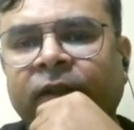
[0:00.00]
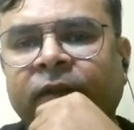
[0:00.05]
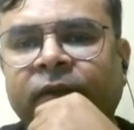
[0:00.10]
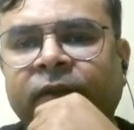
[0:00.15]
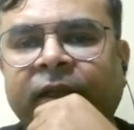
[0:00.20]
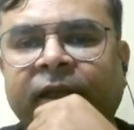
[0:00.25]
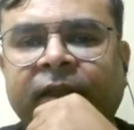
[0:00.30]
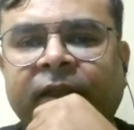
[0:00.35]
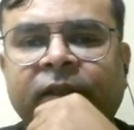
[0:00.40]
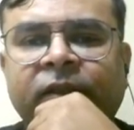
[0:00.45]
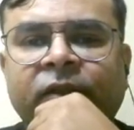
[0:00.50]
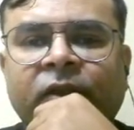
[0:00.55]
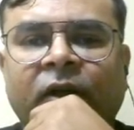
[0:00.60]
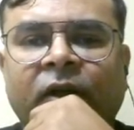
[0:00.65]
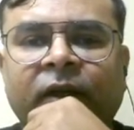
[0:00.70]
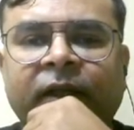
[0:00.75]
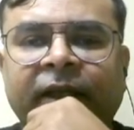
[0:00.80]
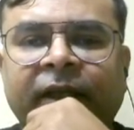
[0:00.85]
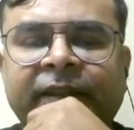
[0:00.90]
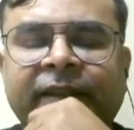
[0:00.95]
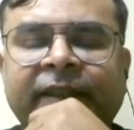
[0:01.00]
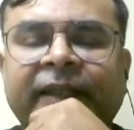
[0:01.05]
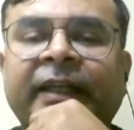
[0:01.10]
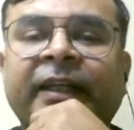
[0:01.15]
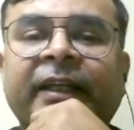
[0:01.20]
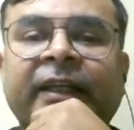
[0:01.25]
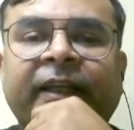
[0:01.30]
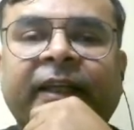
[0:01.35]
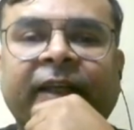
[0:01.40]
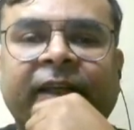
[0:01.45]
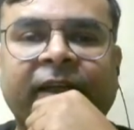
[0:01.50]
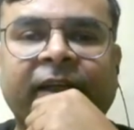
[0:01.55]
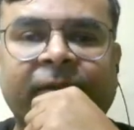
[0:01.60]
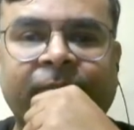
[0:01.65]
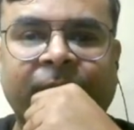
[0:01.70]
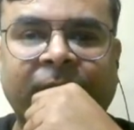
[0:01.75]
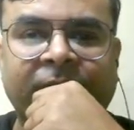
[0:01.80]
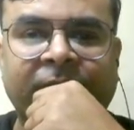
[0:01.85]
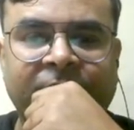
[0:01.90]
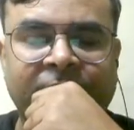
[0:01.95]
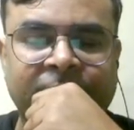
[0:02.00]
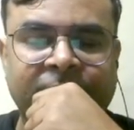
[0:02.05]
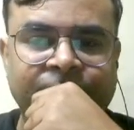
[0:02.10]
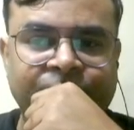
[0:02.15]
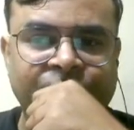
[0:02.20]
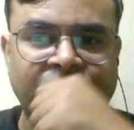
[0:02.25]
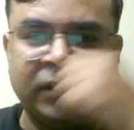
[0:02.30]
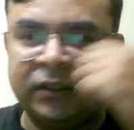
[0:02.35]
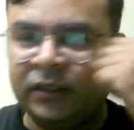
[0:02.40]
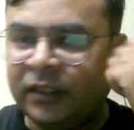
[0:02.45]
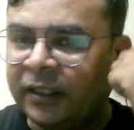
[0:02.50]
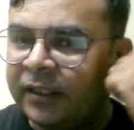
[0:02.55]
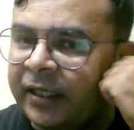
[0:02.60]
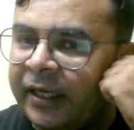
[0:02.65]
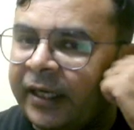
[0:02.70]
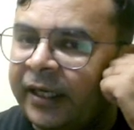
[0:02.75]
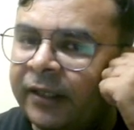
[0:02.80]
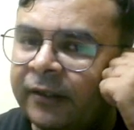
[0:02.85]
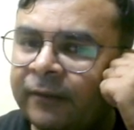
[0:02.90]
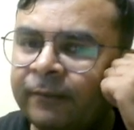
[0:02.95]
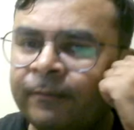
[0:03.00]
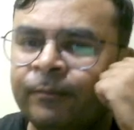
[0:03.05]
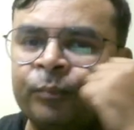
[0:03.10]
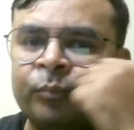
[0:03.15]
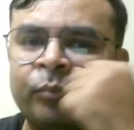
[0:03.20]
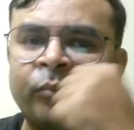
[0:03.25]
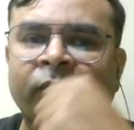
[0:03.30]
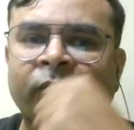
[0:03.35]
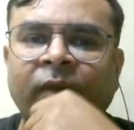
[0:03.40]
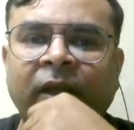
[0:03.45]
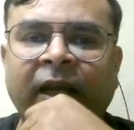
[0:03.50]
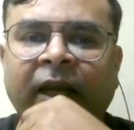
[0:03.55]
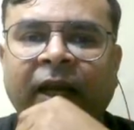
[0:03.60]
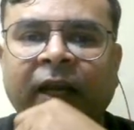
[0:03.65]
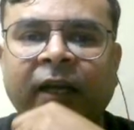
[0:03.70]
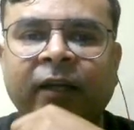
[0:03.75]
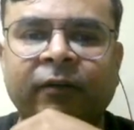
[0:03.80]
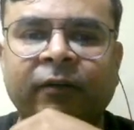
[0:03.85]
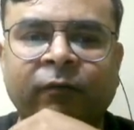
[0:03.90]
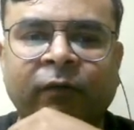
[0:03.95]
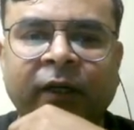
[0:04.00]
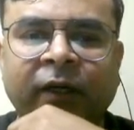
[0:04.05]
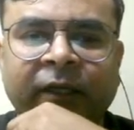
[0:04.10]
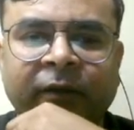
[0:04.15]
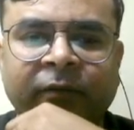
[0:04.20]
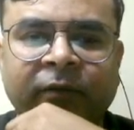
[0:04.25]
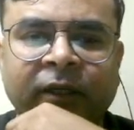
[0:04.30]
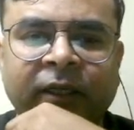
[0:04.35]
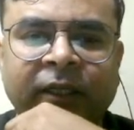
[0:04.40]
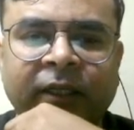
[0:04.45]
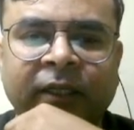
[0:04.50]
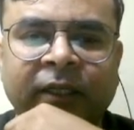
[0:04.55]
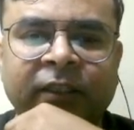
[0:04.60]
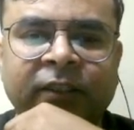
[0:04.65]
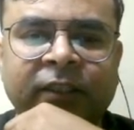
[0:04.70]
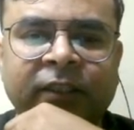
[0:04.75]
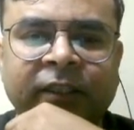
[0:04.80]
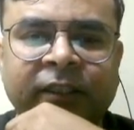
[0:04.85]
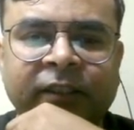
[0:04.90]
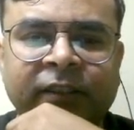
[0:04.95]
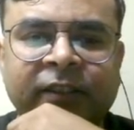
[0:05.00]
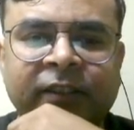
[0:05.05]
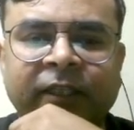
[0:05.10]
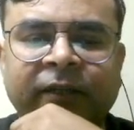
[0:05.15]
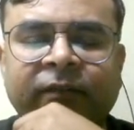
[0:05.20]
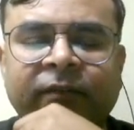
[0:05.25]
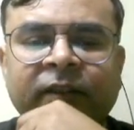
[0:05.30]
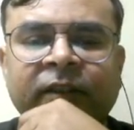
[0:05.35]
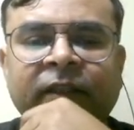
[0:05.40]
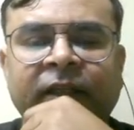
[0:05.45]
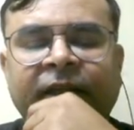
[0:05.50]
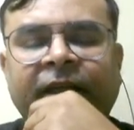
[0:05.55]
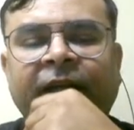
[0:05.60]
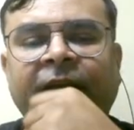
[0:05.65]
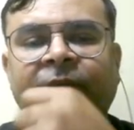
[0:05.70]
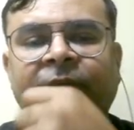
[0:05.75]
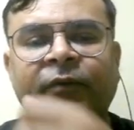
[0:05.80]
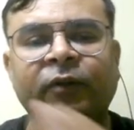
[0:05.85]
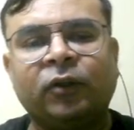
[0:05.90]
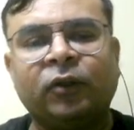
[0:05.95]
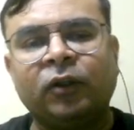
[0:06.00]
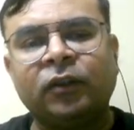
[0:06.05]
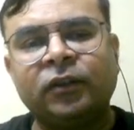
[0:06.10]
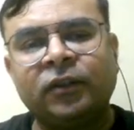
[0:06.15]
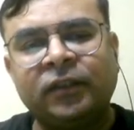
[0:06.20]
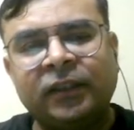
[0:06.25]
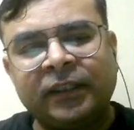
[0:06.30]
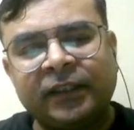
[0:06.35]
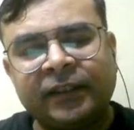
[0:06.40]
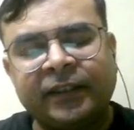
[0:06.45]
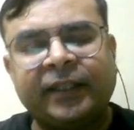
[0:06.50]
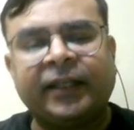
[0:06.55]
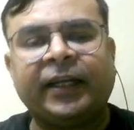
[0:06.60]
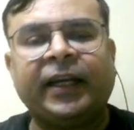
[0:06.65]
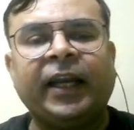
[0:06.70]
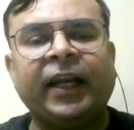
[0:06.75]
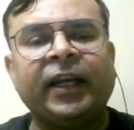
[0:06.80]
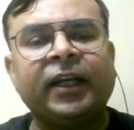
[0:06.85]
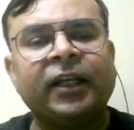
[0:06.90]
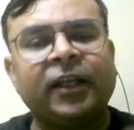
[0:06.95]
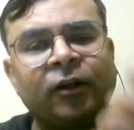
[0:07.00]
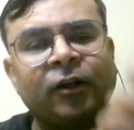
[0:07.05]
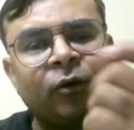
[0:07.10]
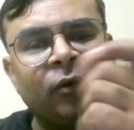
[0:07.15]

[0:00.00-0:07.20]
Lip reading: that is called as indicated power. Is it right? And whatever energy received in the crank, because this crankshaft